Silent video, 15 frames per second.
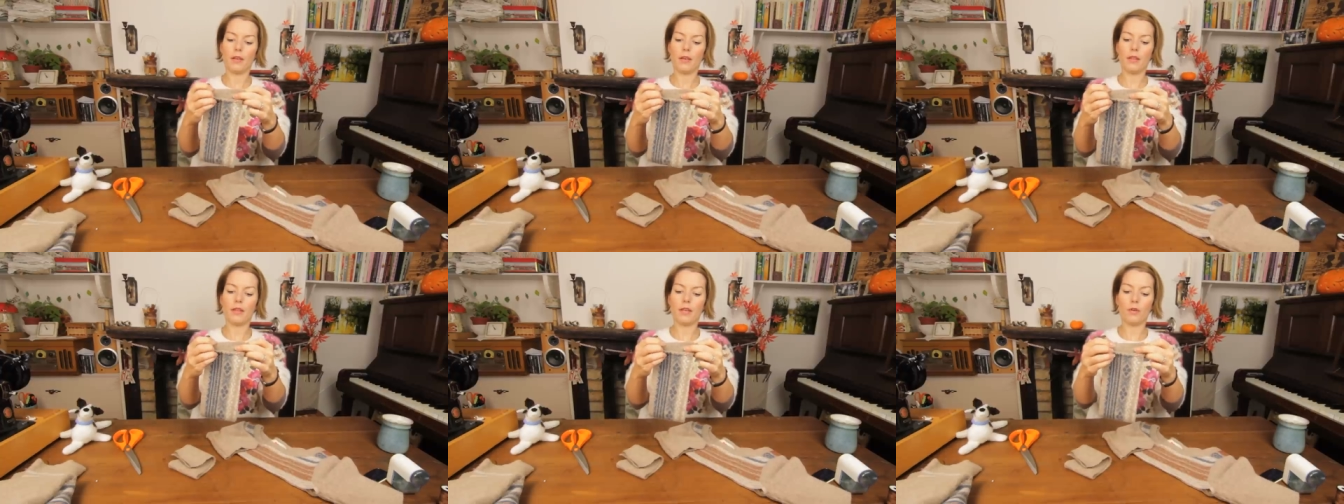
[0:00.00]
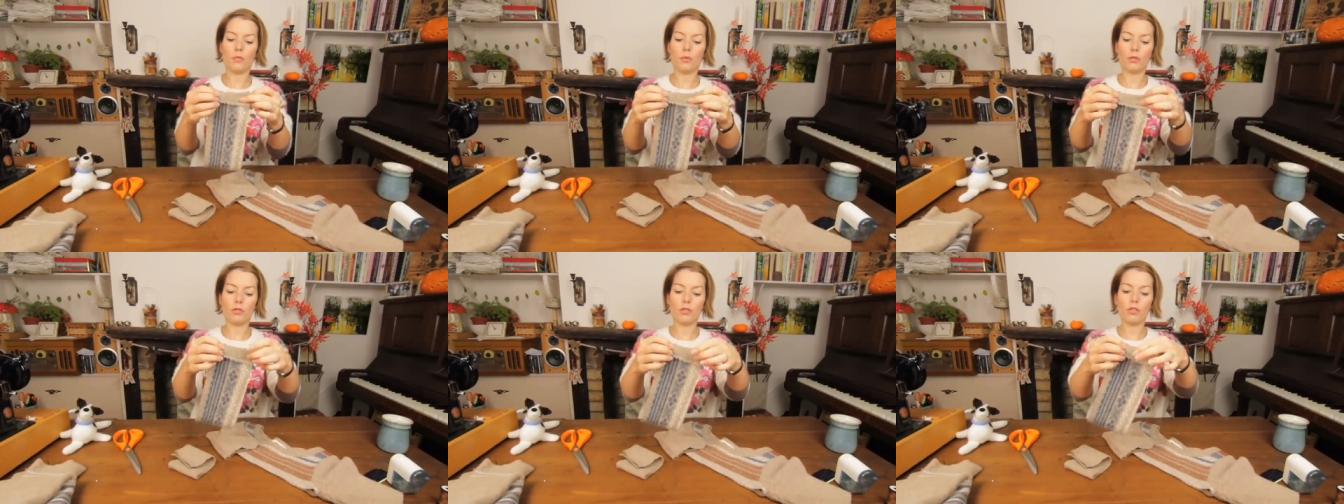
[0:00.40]
and then
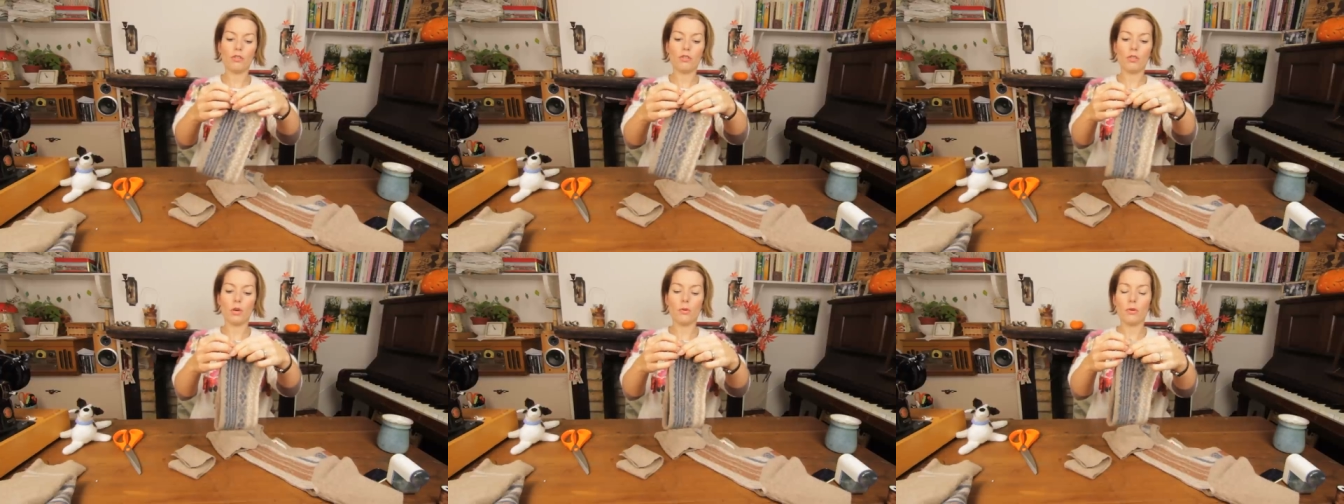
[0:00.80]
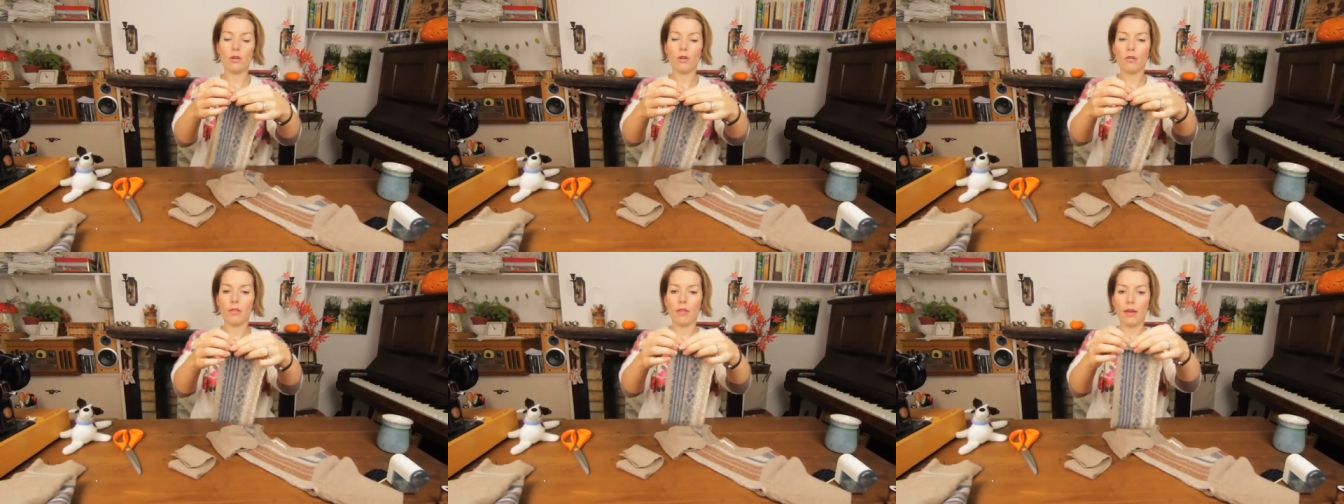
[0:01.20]
we'll just sew
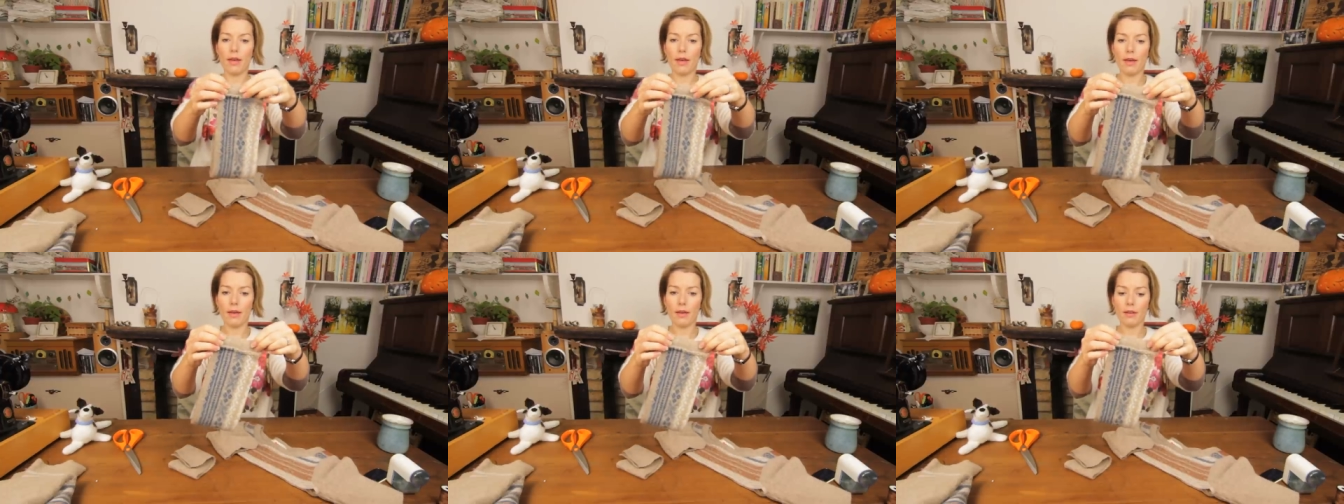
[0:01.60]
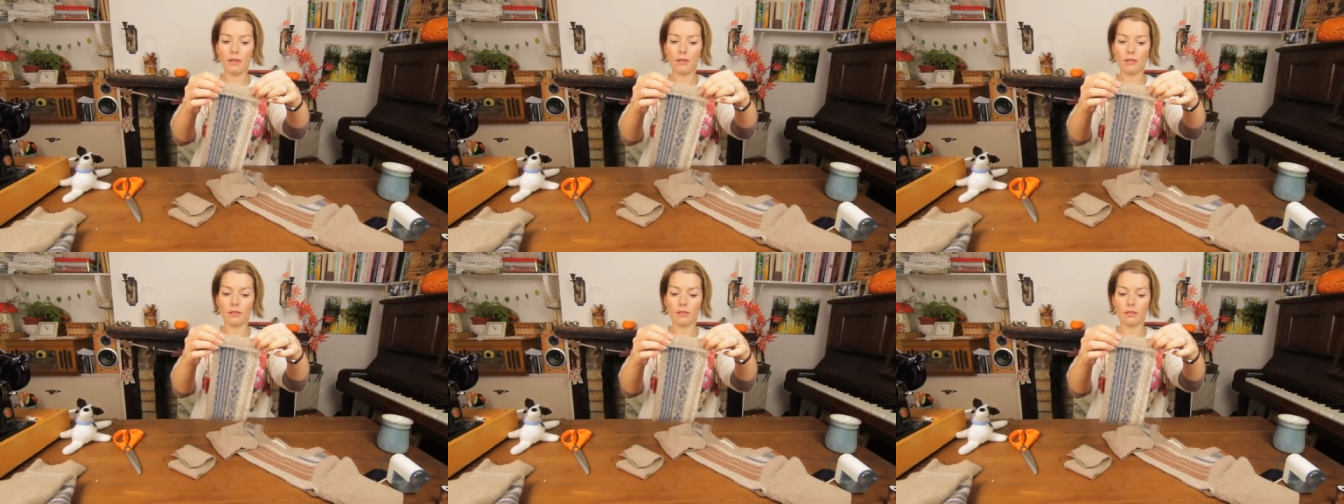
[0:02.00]
along there.
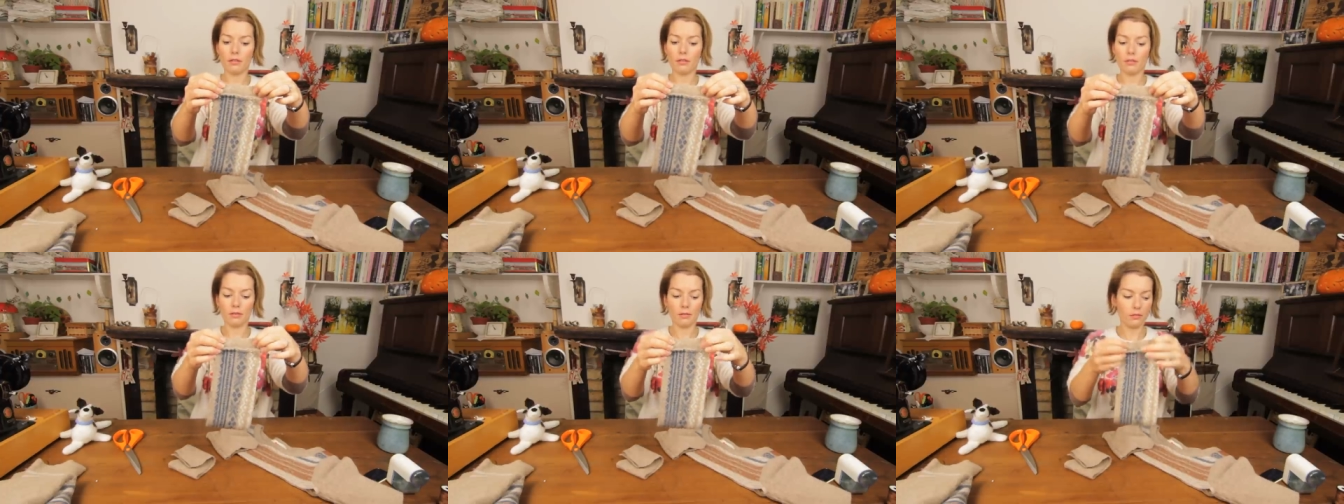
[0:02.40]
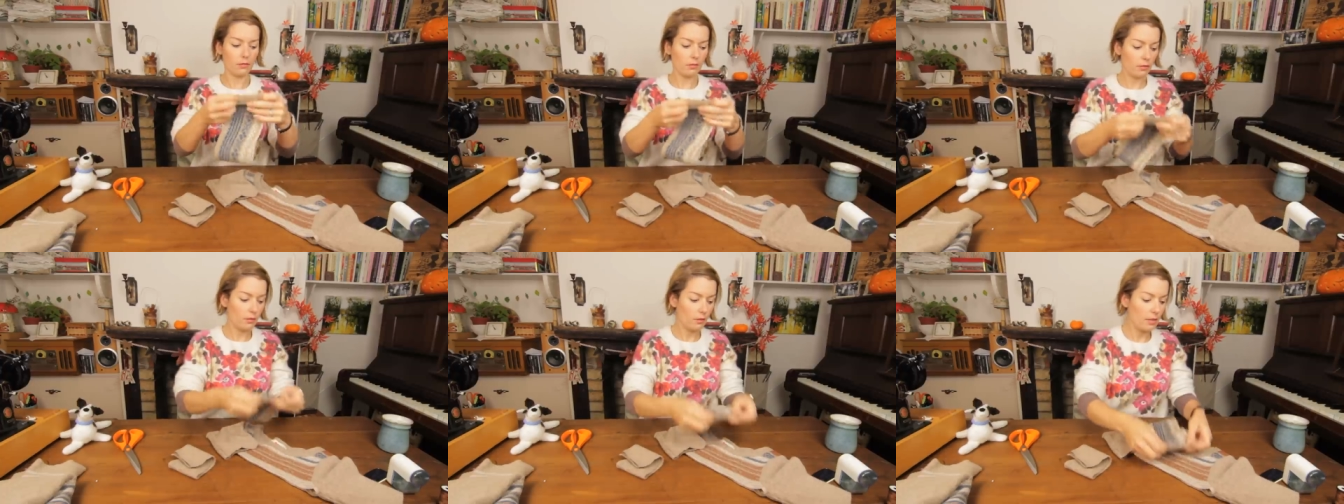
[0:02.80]

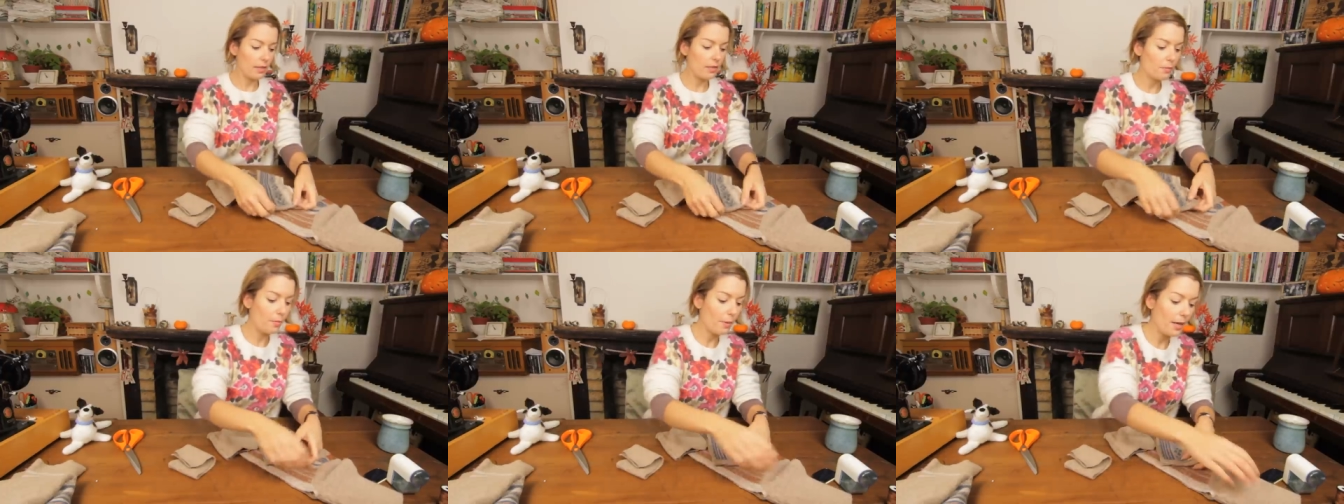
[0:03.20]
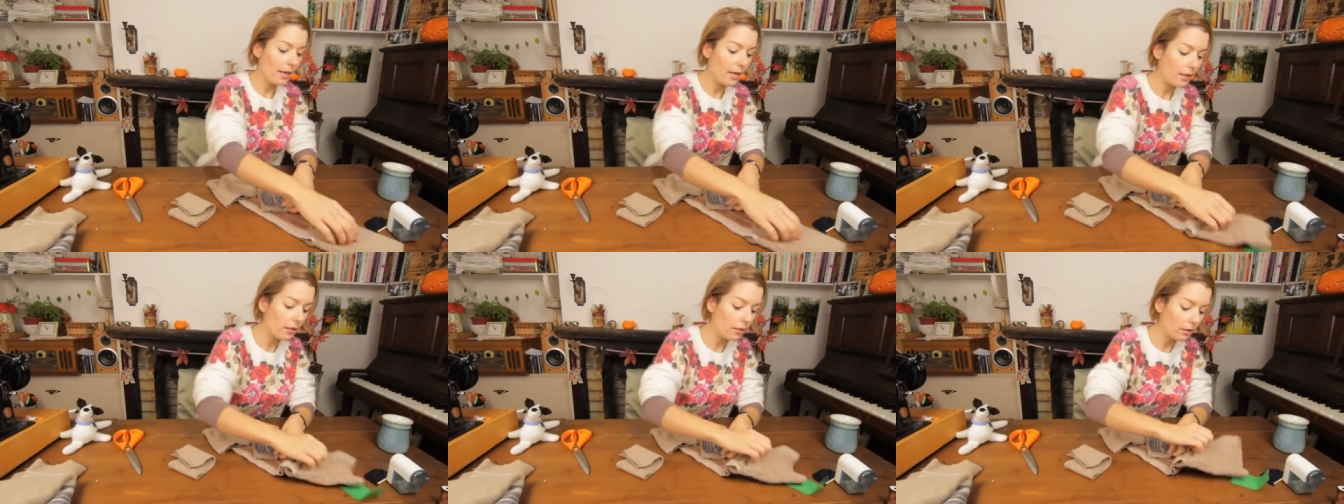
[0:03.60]
Let's
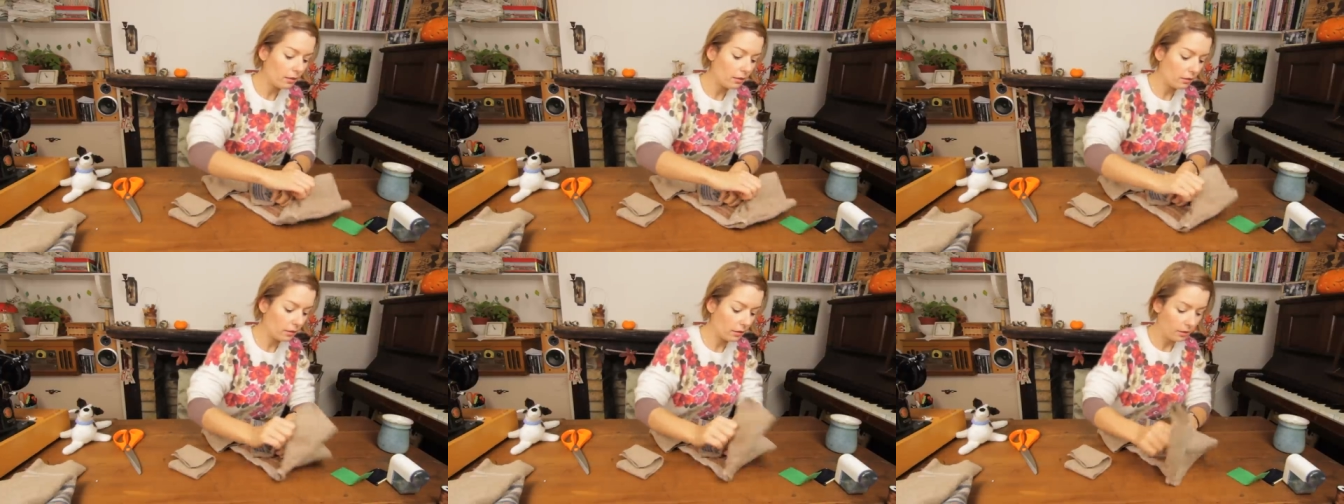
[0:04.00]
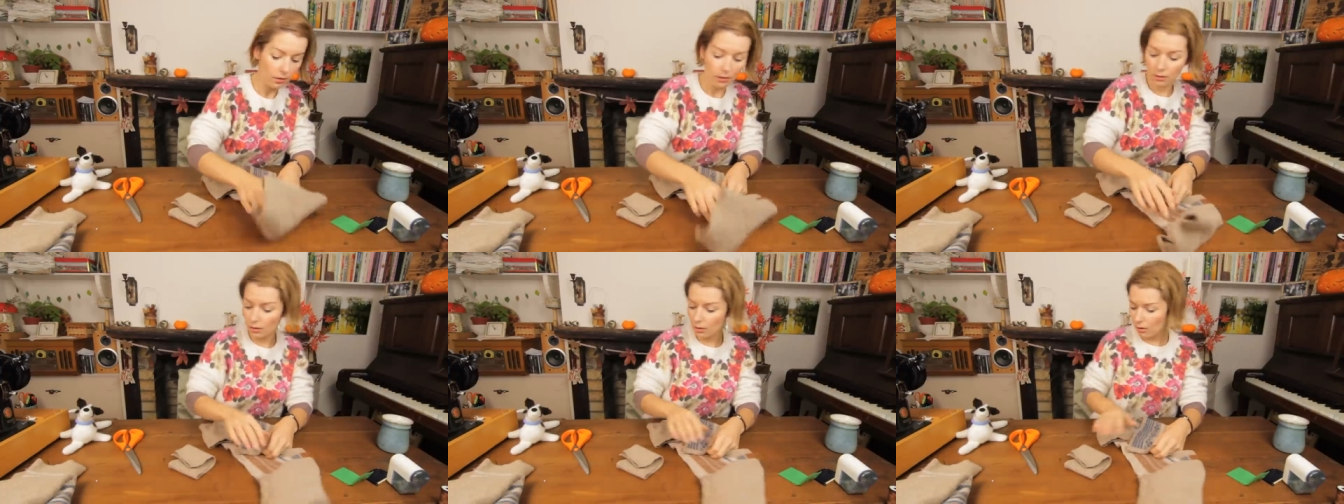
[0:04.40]
pin.
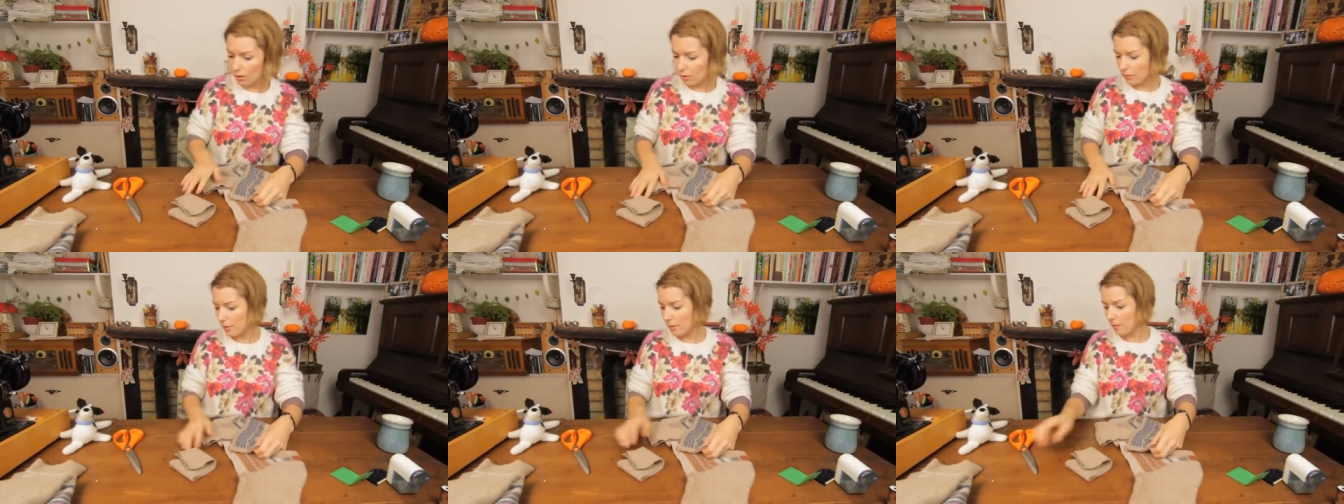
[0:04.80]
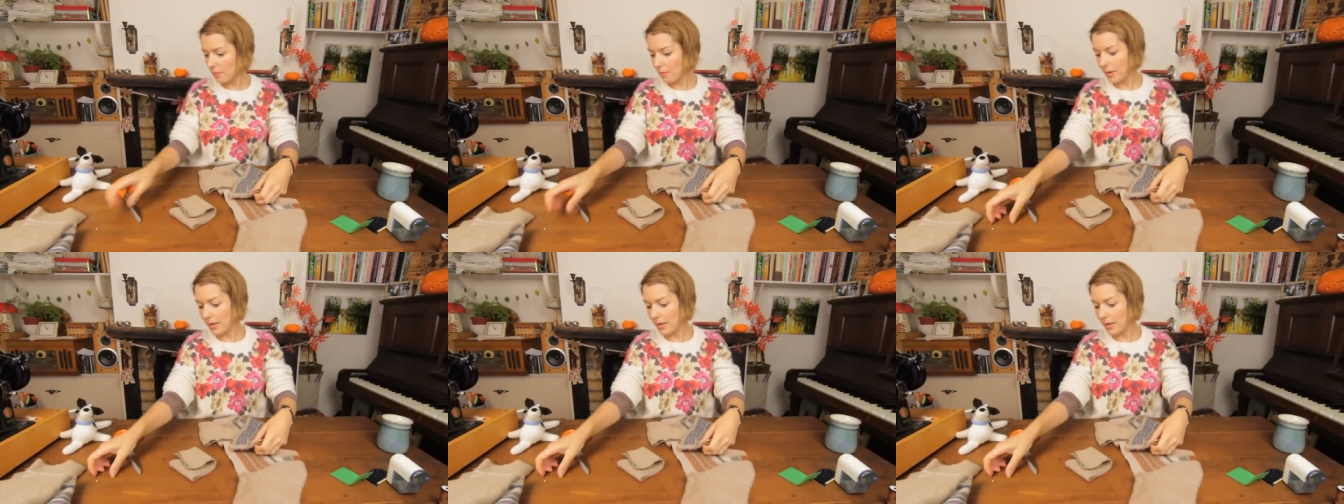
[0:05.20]
Oh, where are my